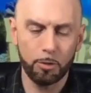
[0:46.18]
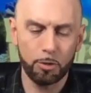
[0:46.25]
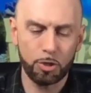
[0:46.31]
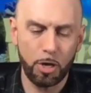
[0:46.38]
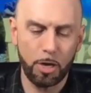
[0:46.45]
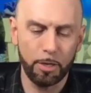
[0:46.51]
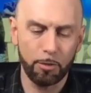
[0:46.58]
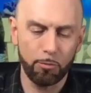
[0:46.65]

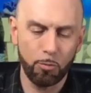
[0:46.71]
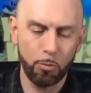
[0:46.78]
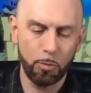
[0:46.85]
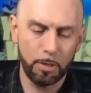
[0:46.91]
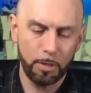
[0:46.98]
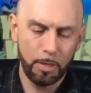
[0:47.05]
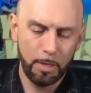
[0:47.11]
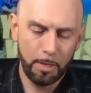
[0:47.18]
shining through
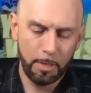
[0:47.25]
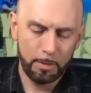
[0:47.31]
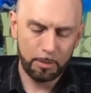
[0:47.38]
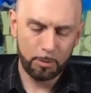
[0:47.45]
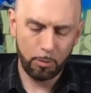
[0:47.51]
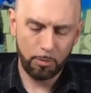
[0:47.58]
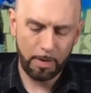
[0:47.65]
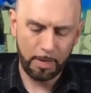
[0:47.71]
it. So
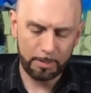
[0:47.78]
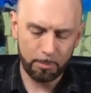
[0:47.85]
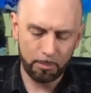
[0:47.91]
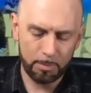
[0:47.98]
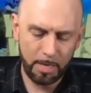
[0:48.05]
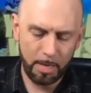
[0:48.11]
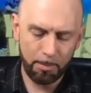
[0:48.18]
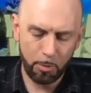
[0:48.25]
they've got some
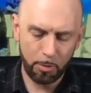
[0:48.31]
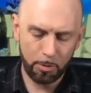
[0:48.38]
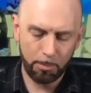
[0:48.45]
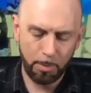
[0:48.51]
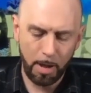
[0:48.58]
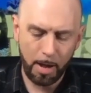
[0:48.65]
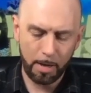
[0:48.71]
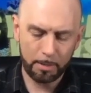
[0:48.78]
tape on the
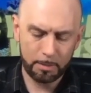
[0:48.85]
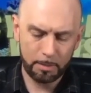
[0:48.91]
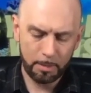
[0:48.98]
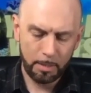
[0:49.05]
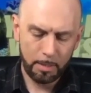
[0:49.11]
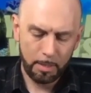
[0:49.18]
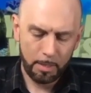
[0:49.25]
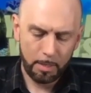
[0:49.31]
box.
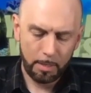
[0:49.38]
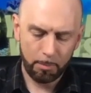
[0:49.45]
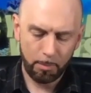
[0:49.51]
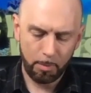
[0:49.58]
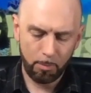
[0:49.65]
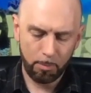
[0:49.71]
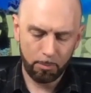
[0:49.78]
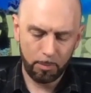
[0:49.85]
Let me
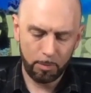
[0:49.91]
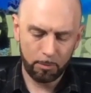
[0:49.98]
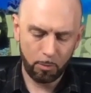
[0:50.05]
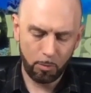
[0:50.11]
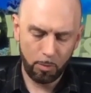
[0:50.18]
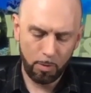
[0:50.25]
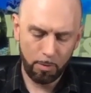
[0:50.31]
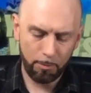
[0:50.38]
rip this
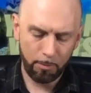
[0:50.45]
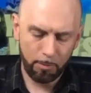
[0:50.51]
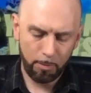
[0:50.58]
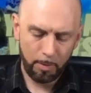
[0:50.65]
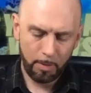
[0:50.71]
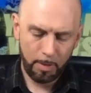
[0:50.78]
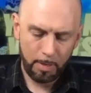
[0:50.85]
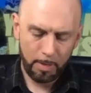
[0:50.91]
off,
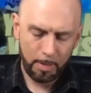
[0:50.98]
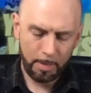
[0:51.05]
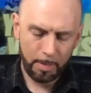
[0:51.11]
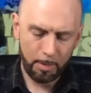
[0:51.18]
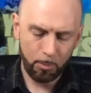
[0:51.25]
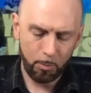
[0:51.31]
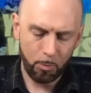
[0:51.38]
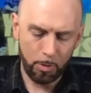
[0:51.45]
and
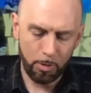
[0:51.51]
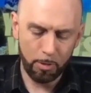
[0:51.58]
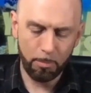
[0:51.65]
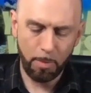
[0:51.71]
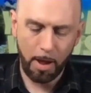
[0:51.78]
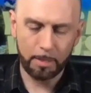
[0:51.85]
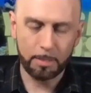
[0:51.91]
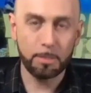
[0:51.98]
we will
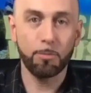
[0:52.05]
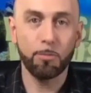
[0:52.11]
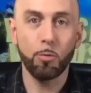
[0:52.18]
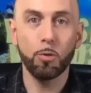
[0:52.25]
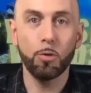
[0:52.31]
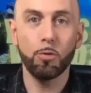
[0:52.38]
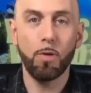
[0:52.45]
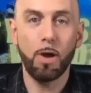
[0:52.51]
unbox it for
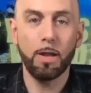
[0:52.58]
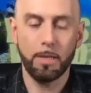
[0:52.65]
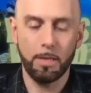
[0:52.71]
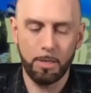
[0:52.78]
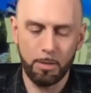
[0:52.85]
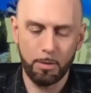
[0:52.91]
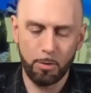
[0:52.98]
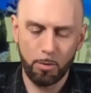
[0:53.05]
you right
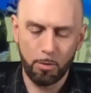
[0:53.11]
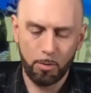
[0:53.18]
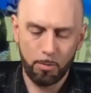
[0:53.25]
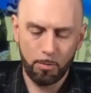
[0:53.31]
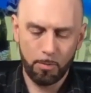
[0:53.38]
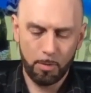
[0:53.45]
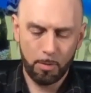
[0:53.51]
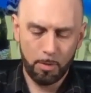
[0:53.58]
here
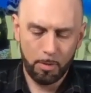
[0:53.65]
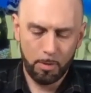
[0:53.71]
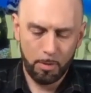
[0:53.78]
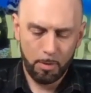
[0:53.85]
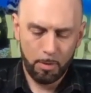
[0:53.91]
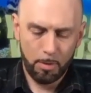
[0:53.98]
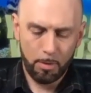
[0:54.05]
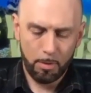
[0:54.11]

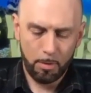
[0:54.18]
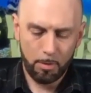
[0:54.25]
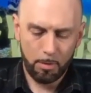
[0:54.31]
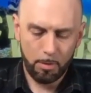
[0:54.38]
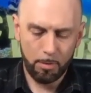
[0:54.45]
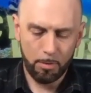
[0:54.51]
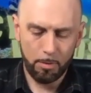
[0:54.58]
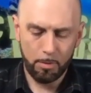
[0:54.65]

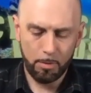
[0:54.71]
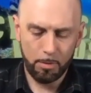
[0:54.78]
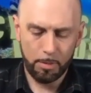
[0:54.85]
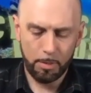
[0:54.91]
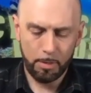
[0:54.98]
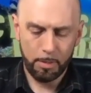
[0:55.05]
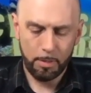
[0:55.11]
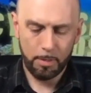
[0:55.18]

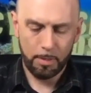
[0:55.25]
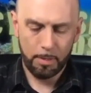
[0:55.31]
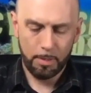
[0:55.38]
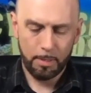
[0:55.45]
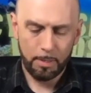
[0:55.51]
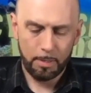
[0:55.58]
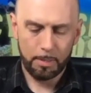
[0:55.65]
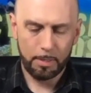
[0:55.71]
on
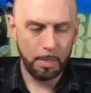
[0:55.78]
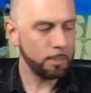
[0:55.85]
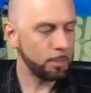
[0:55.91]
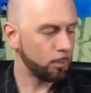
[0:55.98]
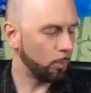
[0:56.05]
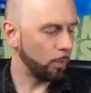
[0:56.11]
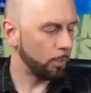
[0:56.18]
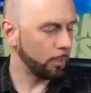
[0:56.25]
Guess
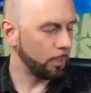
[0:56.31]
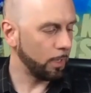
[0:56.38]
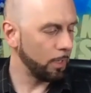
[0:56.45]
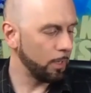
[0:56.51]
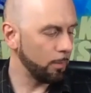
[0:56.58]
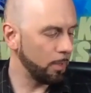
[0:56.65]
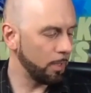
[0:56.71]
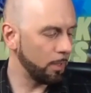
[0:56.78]
What
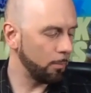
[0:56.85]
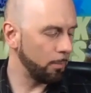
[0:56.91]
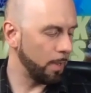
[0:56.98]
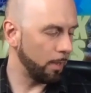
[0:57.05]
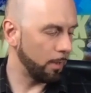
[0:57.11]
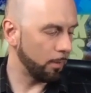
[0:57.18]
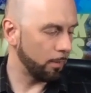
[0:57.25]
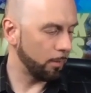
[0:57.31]
Came in the
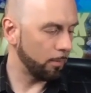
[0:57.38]
Mail.